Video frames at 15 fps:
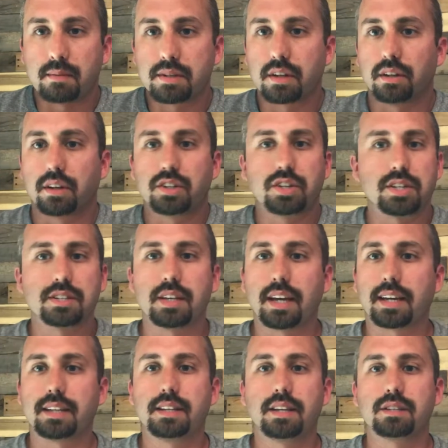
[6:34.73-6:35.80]
It's going to look just
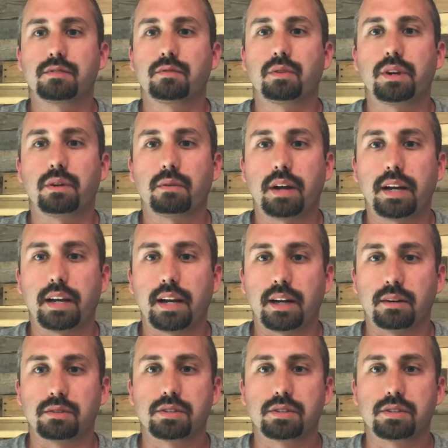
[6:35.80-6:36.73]
like it does for you right now.